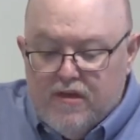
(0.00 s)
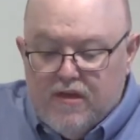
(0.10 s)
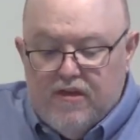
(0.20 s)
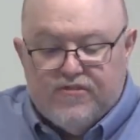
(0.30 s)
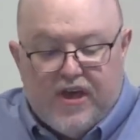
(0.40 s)

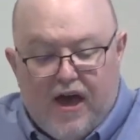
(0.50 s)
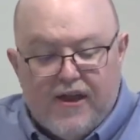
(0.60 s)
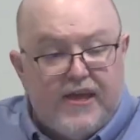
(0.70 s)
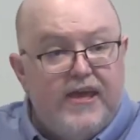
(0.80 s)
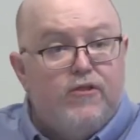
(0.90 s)
Is God
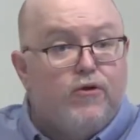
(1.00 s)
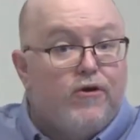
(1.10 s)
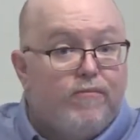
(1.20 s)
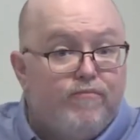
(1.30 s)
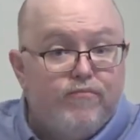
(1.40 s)
a healer
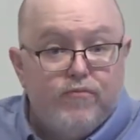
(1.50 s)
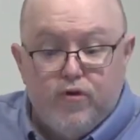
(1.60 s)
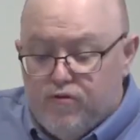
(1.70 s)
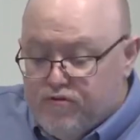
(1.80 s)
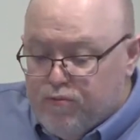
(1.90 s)

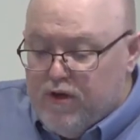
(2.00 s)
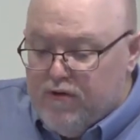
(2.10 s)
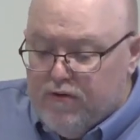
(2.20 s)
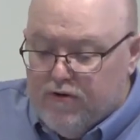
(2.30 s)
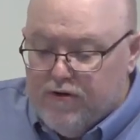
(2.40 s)
whose
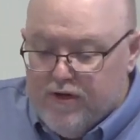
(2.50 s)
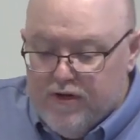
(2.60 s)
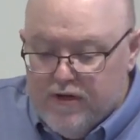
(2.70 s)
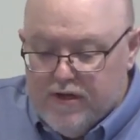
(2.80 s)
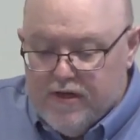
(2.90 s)
will
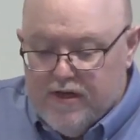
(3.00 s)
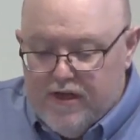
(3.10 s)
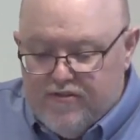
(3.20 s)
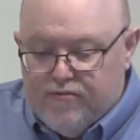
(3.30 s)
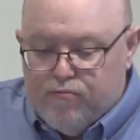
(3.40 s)

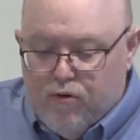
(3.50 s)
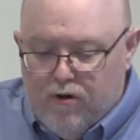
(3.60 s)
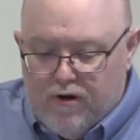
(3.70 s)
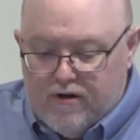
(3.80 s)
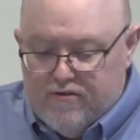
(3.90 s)
gets
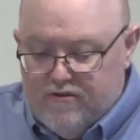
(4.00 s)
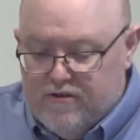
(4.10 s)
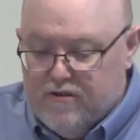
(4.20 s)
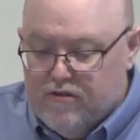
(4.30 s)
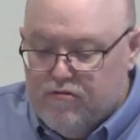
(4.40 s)
worked
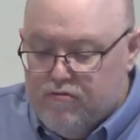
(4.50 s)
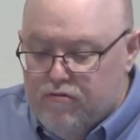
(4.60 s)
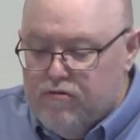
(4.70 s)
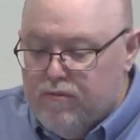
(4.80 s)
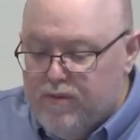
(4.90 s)

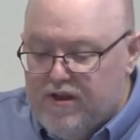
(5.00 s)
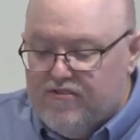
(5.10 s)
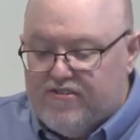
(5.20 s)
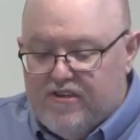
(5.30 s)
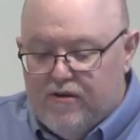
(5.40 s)
through the many
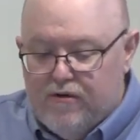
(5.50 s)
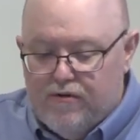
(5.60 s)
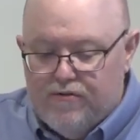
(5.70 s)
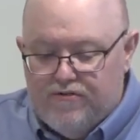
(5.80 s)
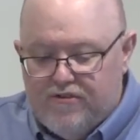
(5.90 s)

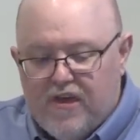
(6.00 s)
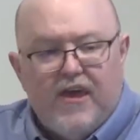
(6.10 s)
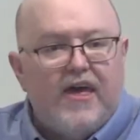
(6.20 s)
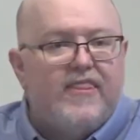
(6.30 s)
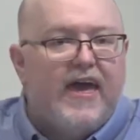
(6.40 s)
skills
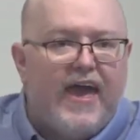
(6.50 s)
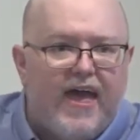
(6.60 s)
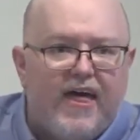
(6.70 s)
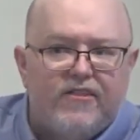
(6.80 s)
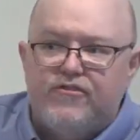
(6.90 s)
and the
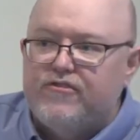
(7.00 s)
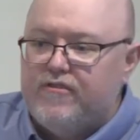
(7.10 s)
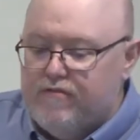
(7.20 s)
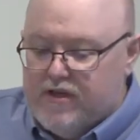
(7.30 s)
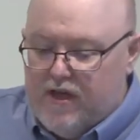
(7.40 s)
hands
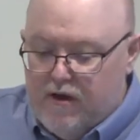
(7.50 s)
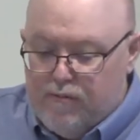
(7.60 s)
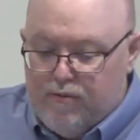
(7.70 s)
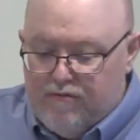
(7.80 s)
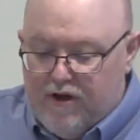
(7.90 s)
of the care
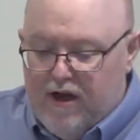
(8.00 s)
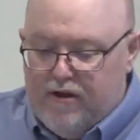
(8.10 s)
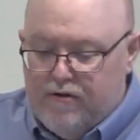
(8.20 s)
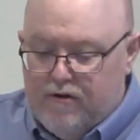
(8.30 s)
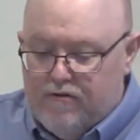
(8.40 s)

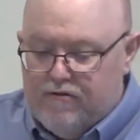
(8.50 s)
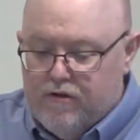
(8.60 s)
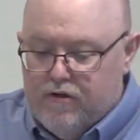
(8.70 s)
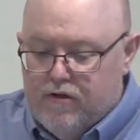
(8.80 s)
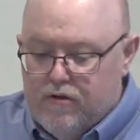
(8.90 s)
providers?
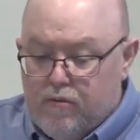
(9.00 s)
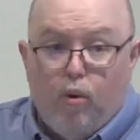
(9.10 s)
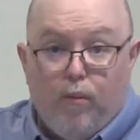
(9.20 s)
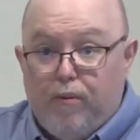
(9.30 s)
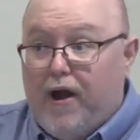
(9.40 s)

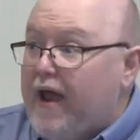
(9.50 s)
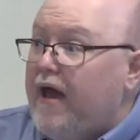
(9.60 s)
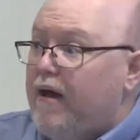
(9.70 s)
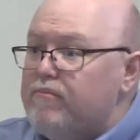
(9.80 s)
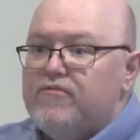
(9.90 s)
Or
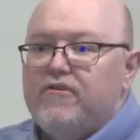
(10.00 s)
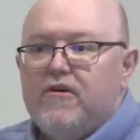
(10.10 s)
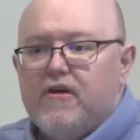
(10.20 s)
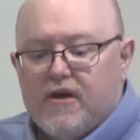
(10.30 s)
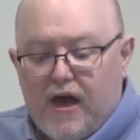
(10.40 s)
perhaps
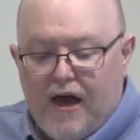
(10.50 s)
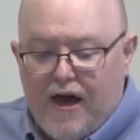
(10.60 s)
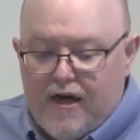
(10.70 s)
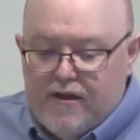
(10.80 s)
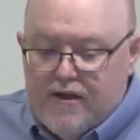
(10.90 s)

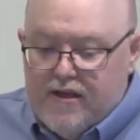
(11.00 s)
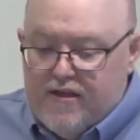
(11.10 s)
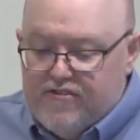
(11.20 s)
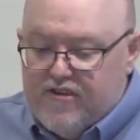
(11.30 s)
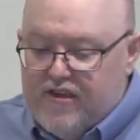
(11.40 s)
God
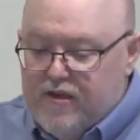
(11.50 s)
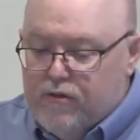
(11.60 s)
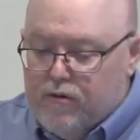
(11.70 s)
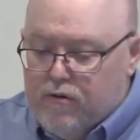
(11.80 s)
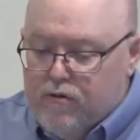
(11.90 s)
is a
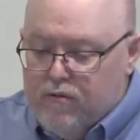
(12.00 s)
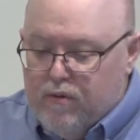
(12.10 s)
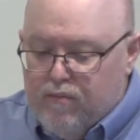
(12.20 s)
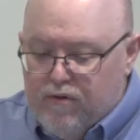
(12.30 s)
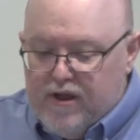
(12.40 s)
healer who will
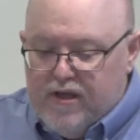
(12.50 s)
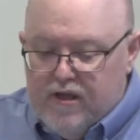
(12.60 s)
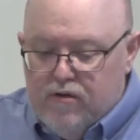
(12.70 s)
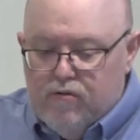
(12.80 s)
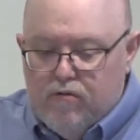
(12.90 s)
bring
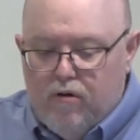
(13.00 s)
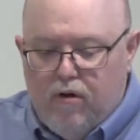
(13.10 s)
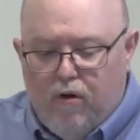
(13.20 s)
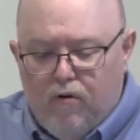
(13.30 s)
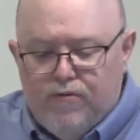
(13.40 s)
you
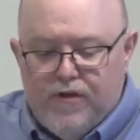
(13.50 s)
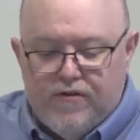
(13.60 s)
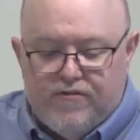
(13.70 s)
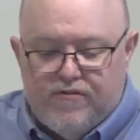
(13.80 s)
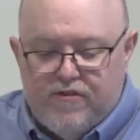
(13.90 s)

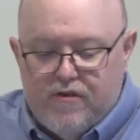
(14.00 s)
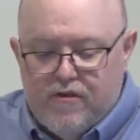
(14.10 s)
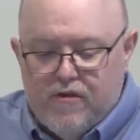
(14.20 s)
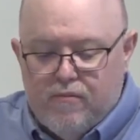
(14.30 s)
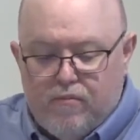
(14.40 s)
wholeness
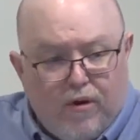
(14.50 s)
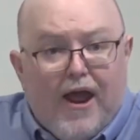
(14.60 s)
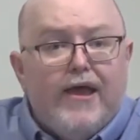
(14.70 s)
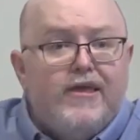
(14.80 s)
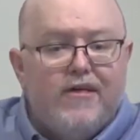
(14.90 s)

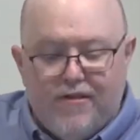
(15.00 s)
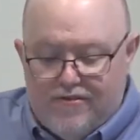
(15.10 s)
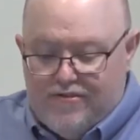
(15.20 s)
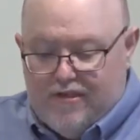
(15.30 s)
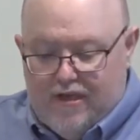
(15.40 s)

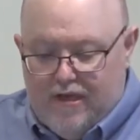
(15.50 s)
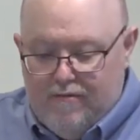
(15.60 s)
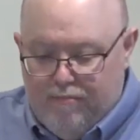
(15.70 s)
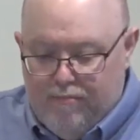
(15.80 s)
miraculously